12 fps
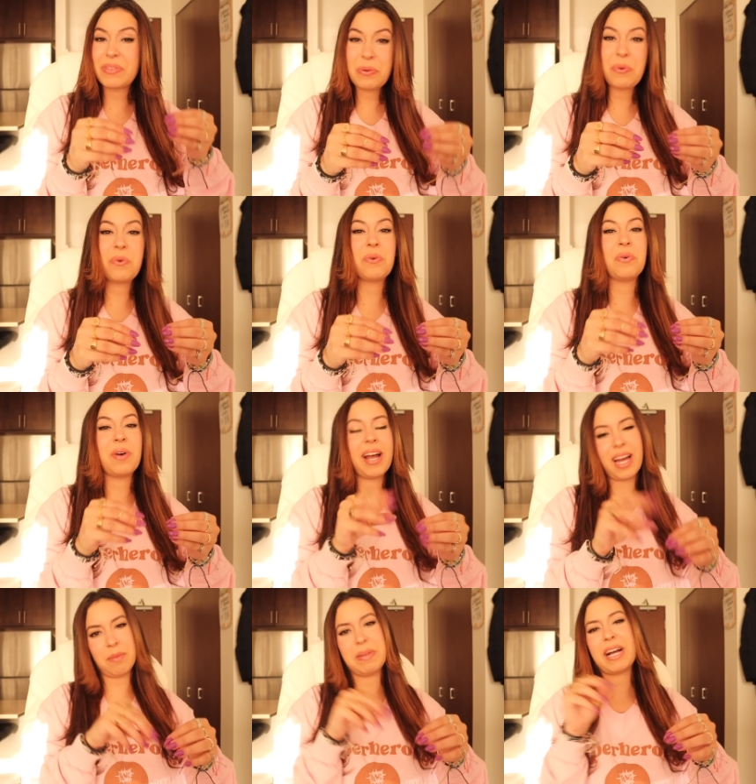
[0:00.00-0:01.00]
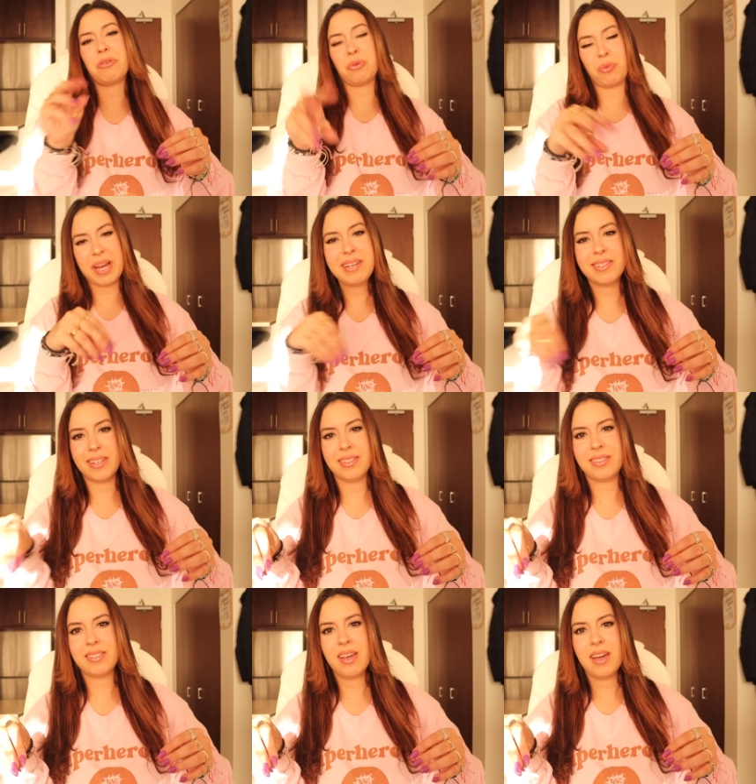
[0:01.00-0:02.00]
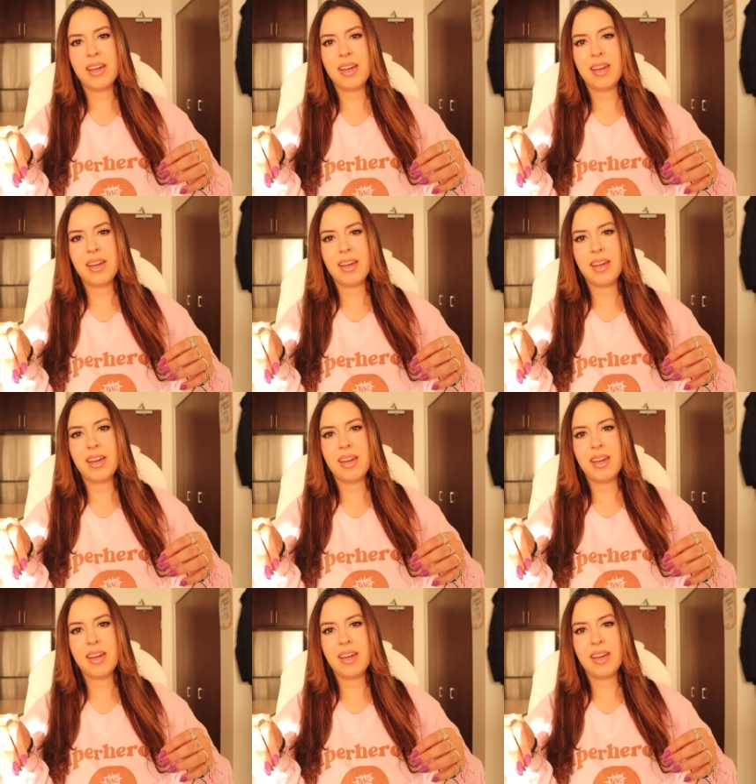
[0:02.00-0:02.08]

ooh, I gotta pick out the raisins.